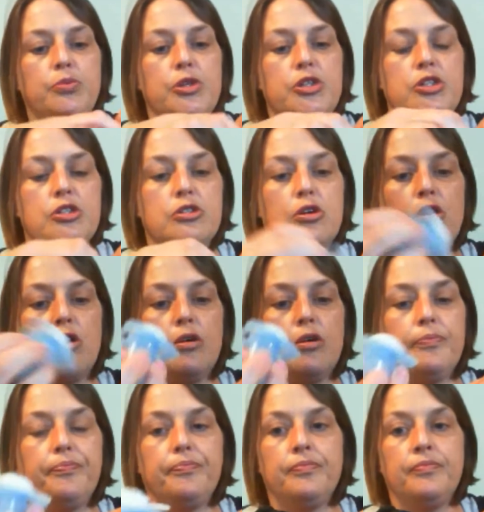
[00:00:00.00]
which has
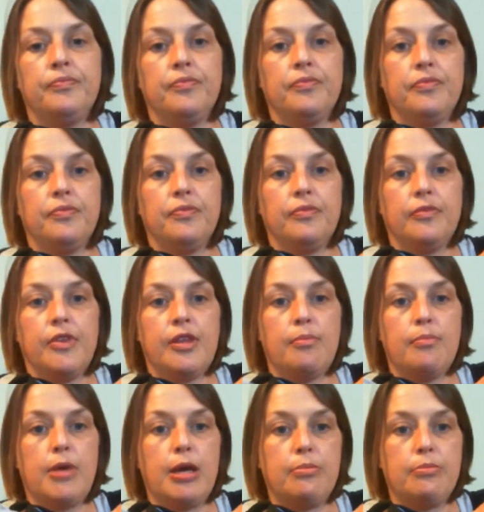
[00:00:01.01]
got
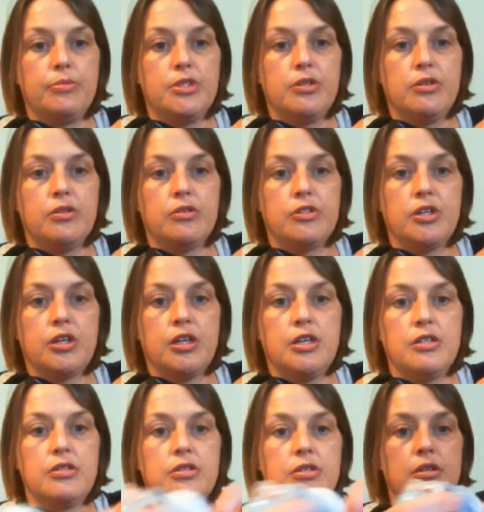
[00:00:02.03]
the Mam Soothers in
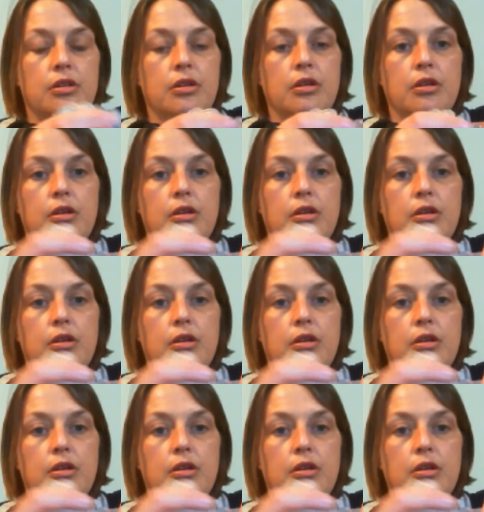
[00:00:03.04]
it.